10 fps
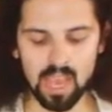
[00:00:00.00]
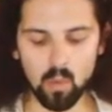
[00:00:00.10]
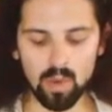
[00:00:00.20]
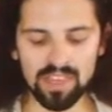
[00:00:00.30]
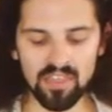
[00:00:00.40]

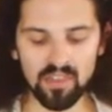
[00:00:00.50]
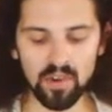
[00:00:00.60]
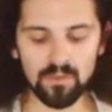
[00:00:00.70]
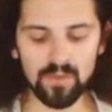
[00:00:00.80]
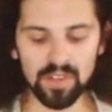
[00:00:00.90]
And with a
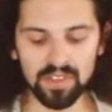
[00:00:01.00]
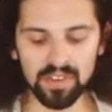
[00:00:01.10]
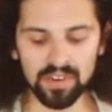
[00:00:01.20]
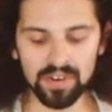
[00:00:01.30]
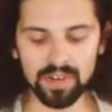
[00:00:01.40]
third
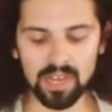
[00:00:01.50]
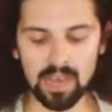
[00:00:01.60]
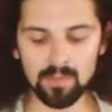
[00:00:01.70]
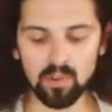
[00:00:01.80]
filter, I'm